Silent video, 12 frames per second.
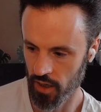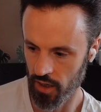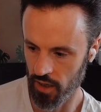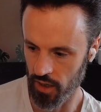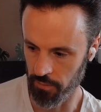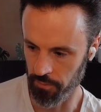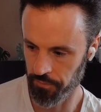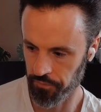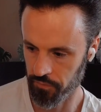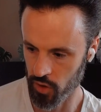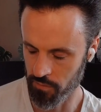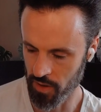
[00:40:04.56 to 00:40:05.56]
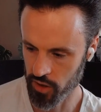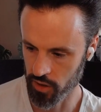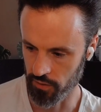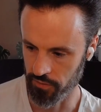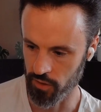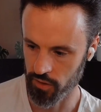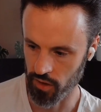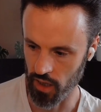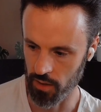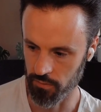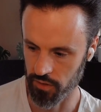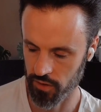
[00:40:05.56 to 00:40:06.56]
You mentioned a few
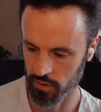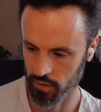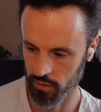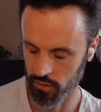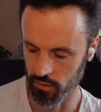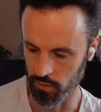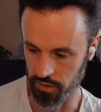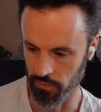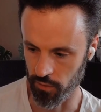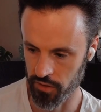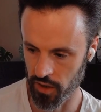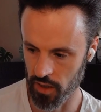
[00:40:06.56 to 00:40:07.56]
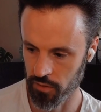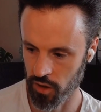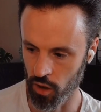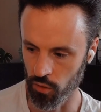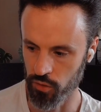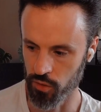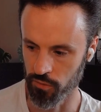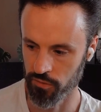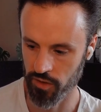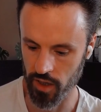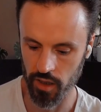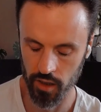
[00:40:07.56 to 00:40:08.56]
times or several times cultural
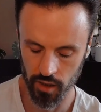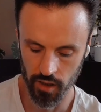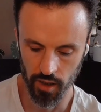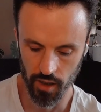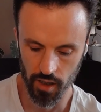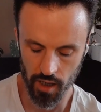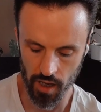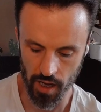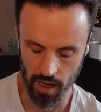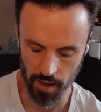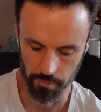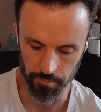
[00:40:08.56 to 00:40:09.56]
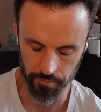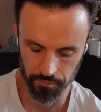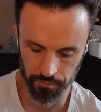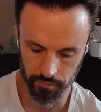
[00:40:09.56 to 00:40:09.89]
fit. Um,